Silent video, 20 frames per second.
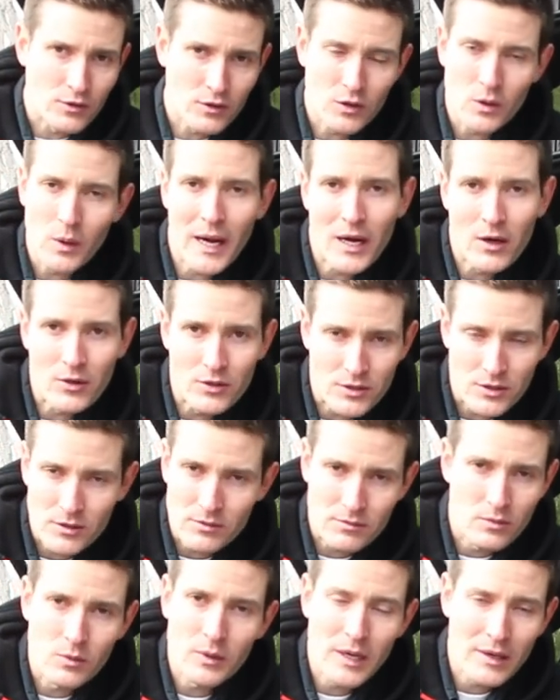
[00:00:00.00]
2 hours
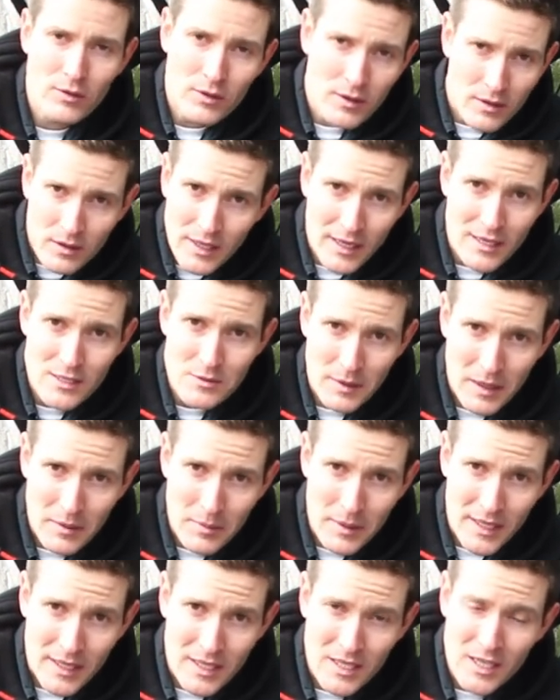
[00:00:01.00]
or whatever the case may
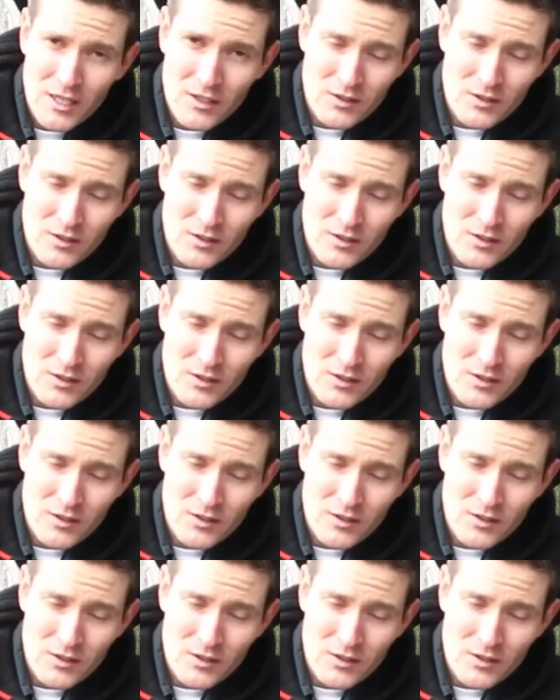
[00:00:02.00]
be.